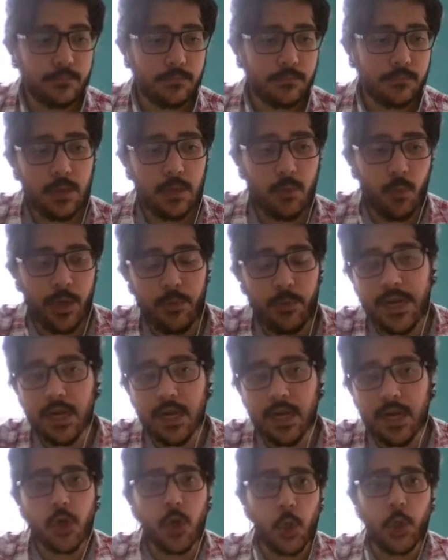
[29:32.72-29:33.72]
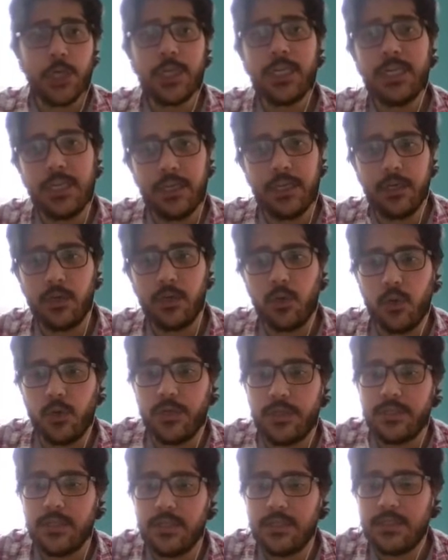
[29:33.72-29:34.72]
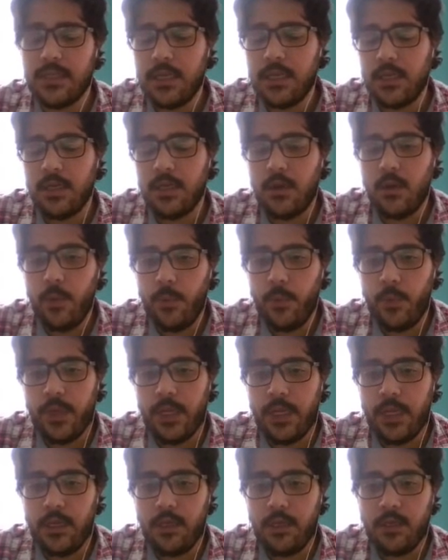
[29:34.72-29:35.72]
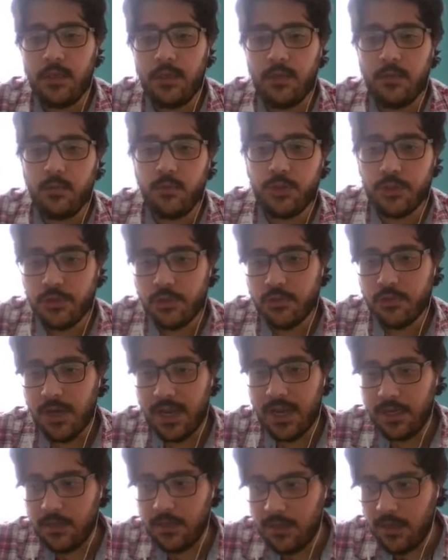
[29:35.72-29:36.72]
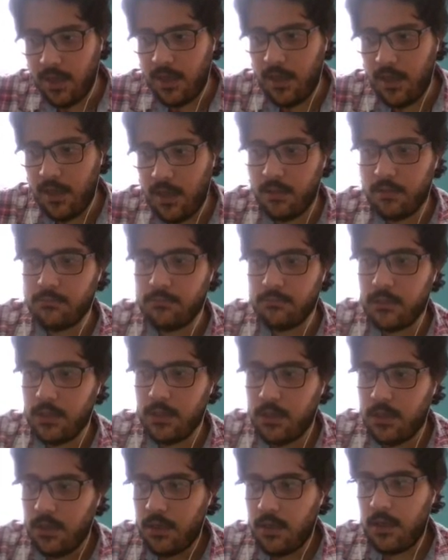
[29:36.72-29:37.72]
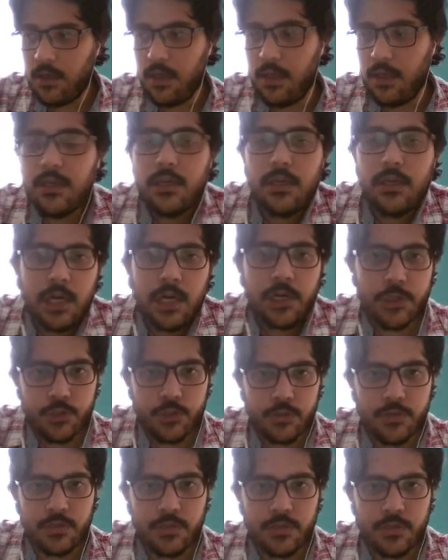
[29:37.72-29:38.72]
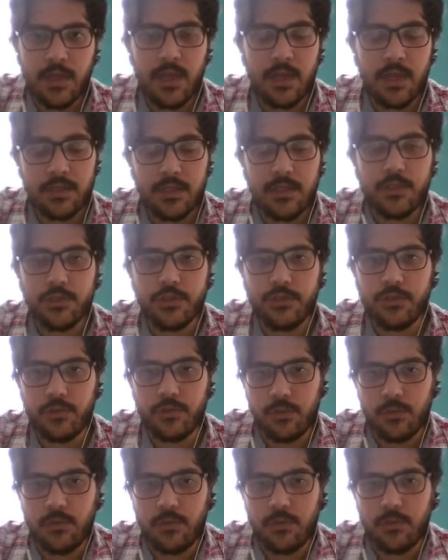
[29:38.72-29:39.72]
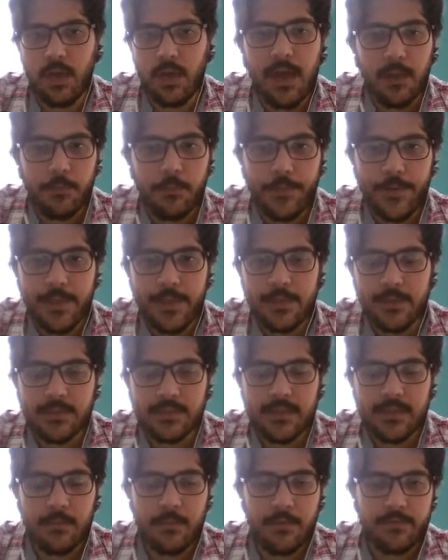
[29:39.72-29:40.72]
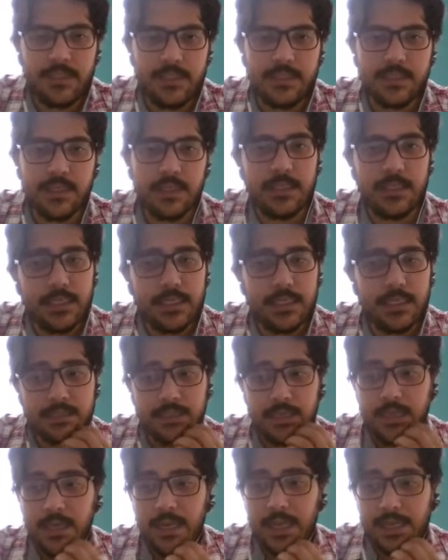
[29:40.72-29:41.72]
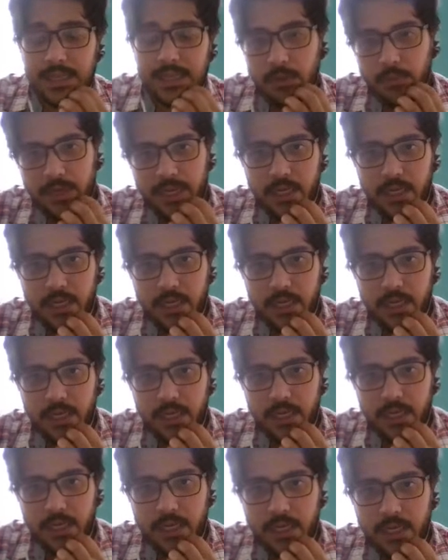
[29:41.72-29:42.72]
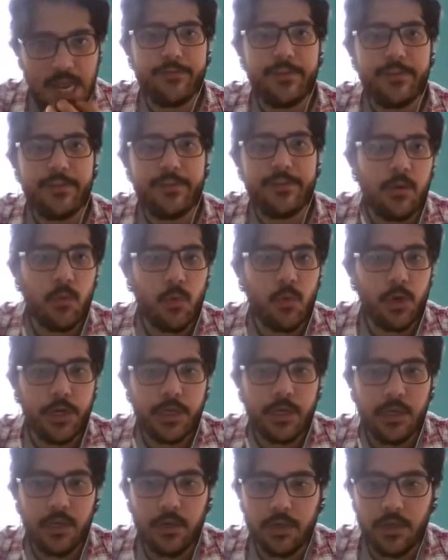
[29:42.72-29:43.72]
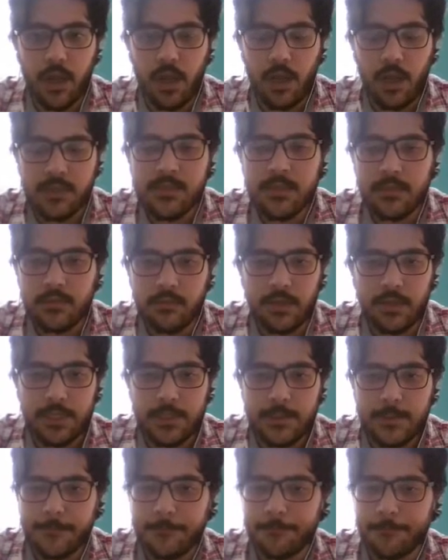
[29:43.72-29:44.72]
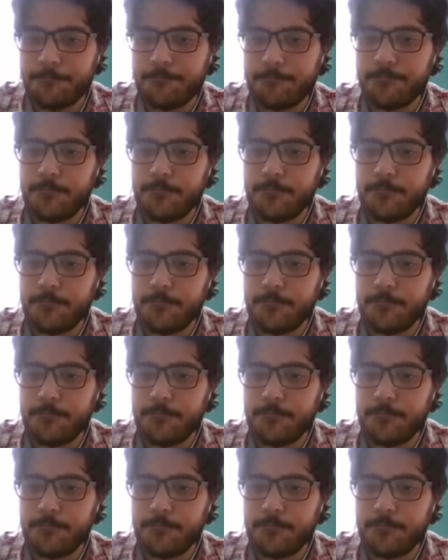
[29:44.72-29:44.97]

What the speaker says: when we are coordinating courses, we should try and encourage teachers to come up with some of these ideas, and then we can check and see if they are working or not, right?